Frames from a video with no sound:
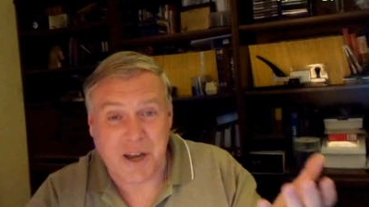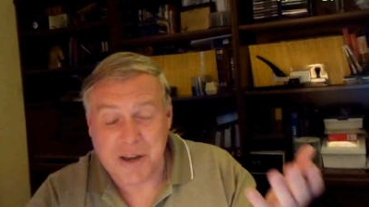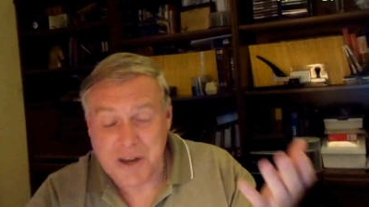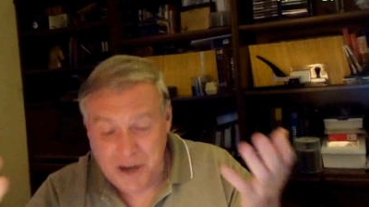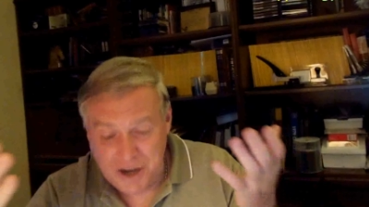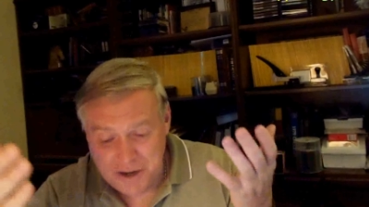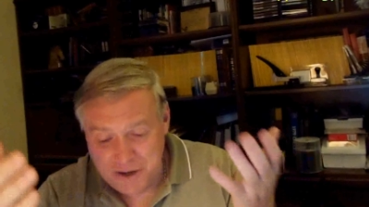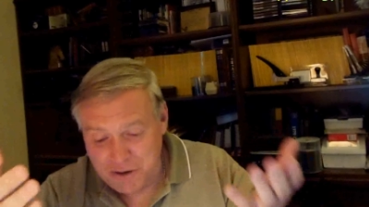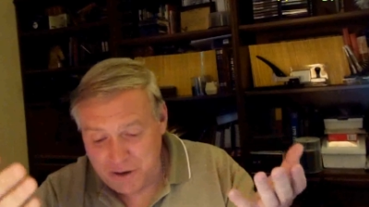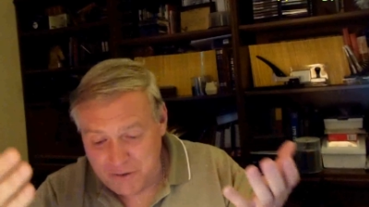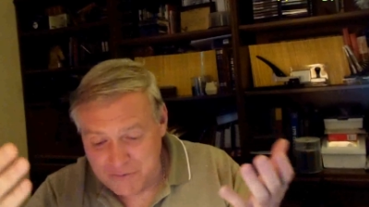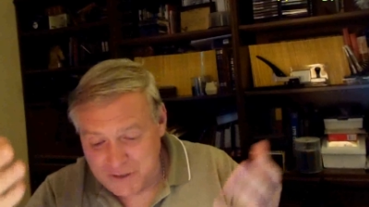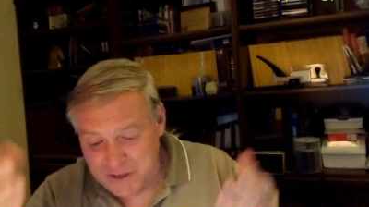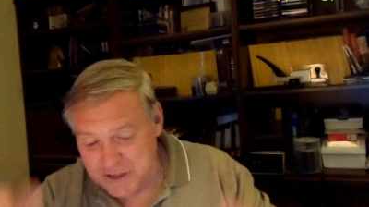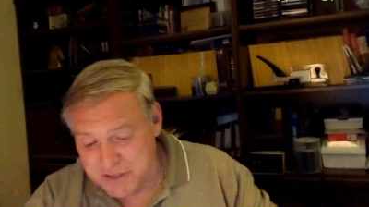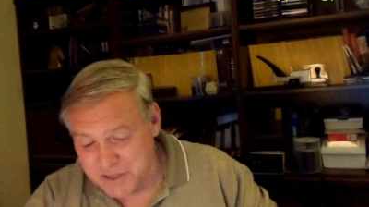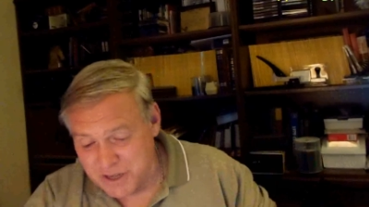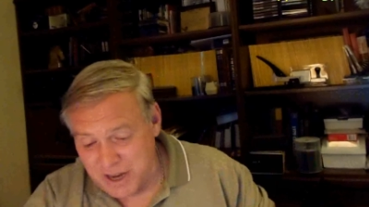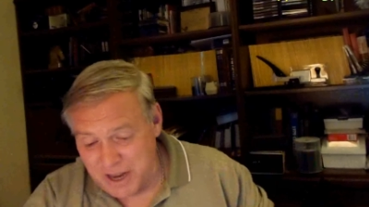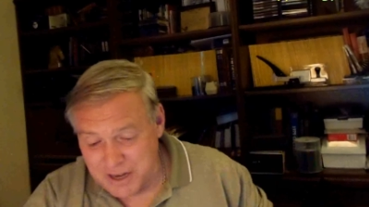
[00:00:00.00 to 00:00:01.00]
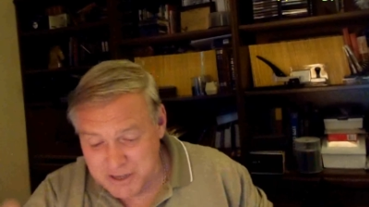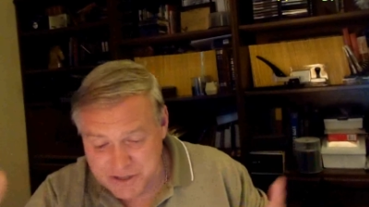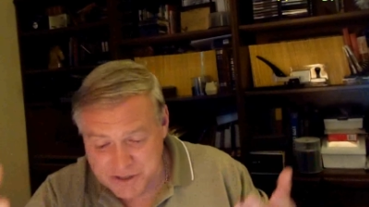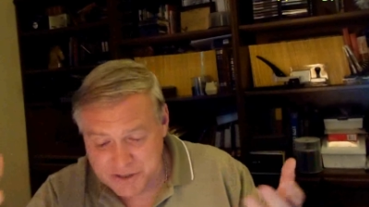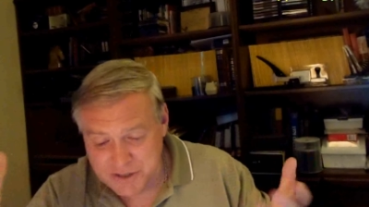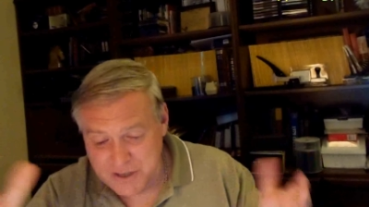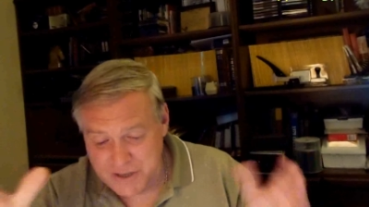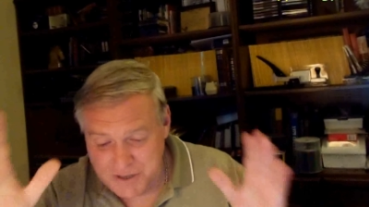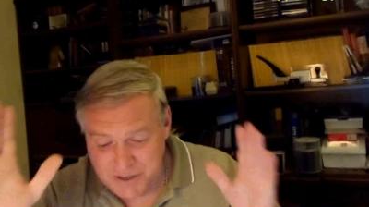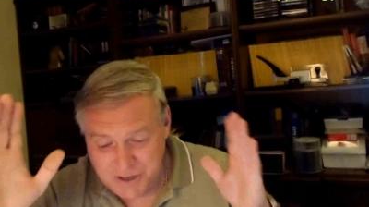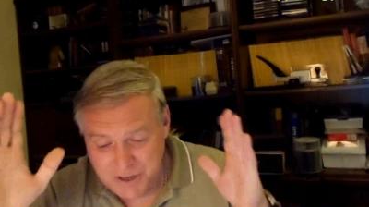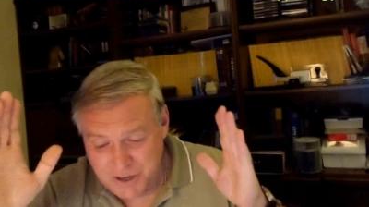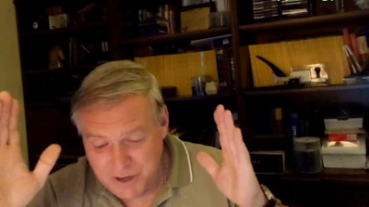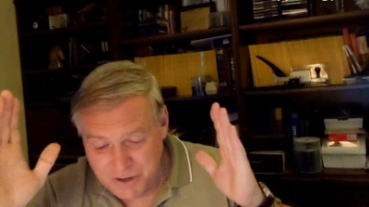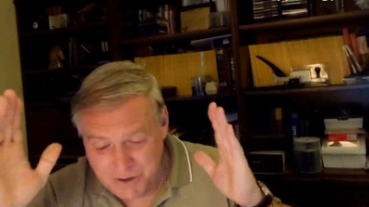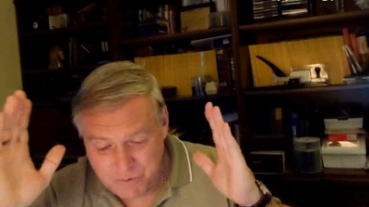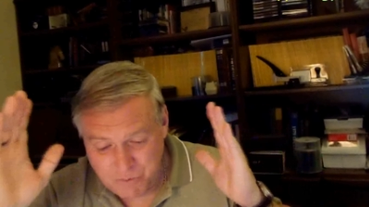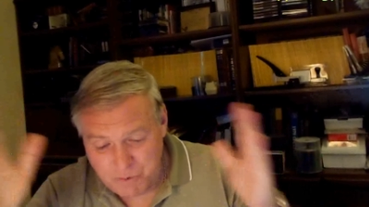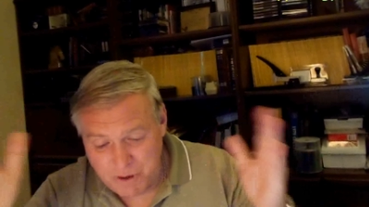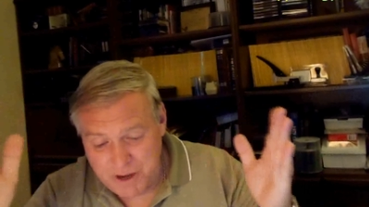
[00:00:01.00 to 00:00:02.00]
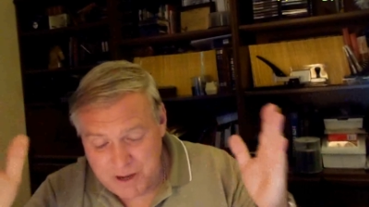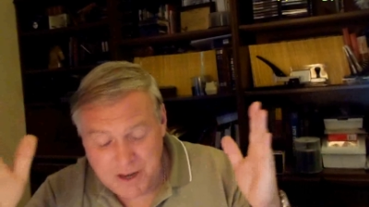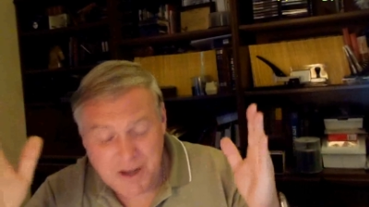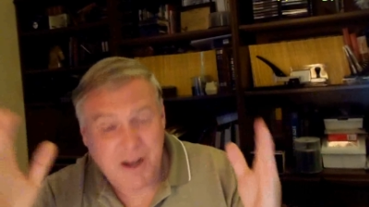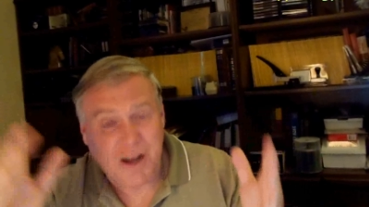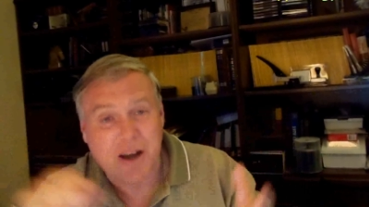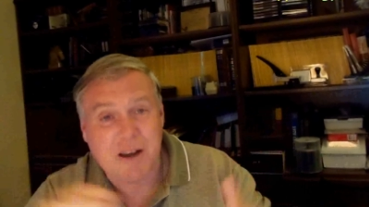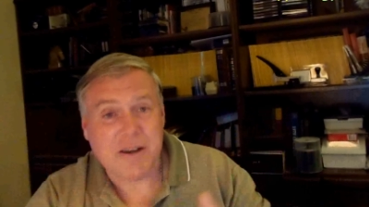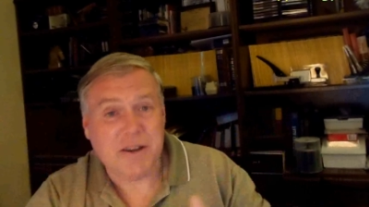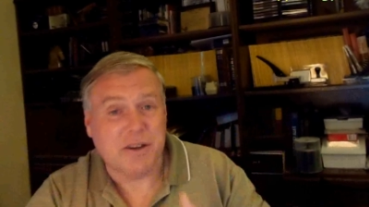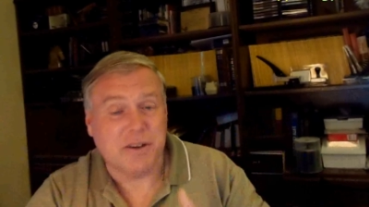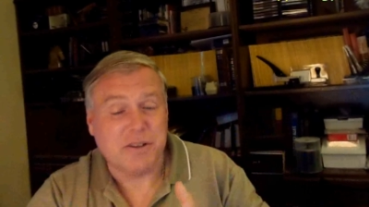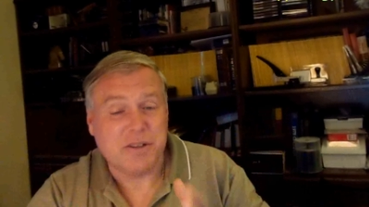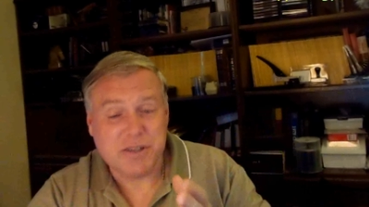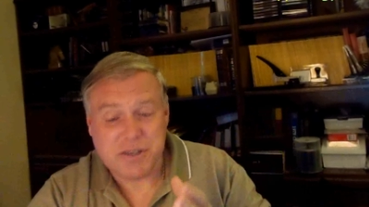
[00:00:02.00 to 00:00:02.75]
I got it off, it's actually right on here.